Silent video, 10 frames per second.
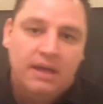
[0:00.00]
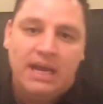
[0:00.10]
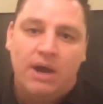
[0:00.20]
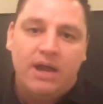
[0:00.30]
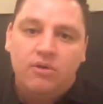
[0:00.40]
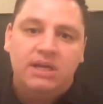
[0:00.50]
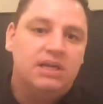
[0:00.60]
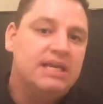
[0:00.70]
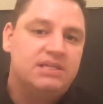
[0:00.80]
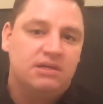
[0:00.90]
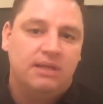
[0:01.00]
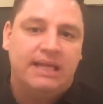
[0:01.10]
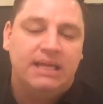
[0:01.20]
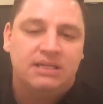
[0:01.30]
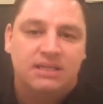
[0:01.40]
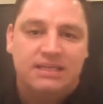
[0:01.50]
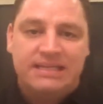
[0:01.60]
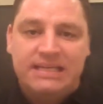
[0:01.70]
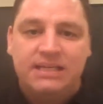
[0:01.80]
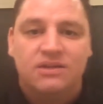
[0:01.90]
Now, I don't need to necessarily get into the
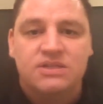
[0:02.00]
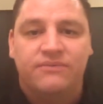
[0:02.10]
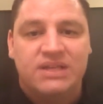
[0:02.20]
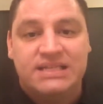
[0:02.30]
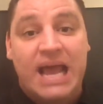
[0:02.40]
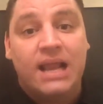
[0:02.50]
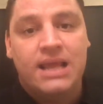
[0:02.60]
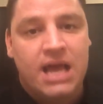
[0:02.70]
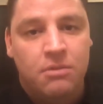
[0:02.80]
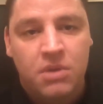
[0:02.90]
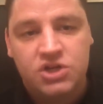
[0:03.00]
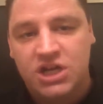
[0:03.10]
details of exactly how much.